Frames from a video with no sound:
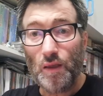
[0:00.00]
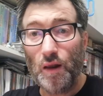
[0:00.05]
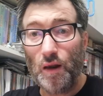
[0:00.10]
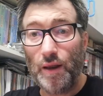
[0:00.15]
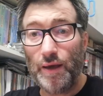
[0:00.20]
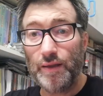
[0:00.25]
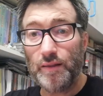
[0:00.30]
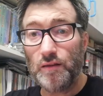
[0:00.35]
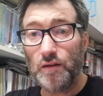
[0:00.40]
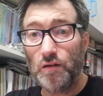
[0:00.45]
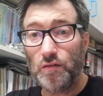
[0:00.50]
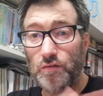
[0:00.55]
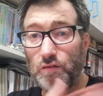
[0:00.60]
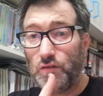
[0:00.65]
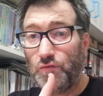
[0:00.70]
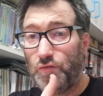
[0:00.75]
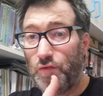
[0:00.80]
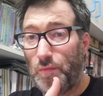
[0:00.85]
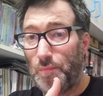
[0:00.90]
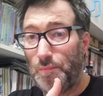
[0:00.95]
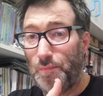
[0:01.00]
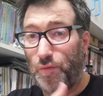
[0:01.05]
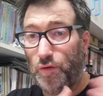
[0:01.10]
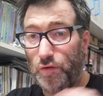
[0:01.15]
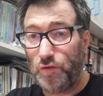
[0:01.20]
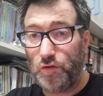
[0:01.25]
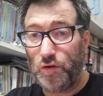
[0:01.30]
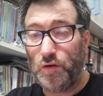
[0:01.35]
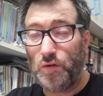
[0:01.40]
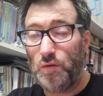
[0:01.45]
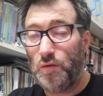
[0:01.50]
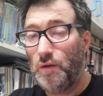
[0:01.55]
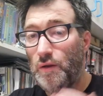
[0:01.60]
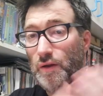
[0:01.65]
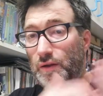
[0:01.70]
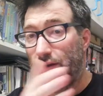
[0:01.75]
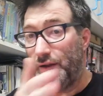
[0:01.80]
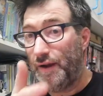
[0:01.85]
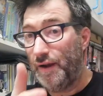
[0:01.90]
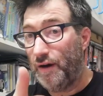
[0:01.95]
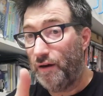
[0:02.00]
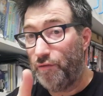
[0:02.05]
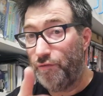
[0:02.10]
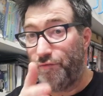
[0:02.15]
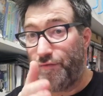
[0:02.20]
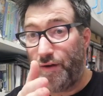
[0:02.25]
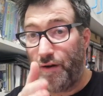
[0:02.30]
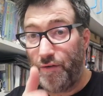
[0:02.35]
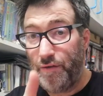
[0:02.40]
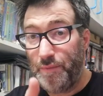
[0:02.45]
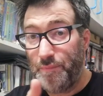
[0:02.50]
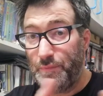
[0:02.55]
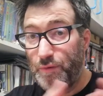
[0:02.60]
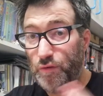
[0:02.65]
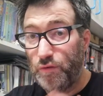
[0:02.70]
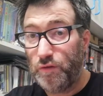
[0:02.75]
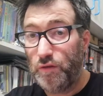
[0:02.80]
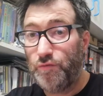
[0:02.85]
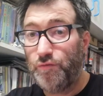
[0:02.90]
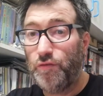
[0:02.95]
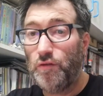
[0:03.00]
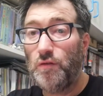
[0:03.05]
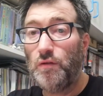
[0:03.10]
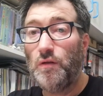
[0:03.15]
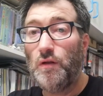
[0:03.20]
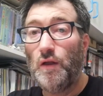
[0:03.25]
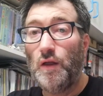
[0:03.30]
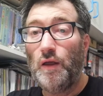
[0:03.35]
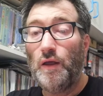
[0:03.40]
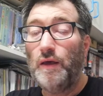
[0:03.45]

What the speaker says: lighthouses from Portugal. They are very beautiful.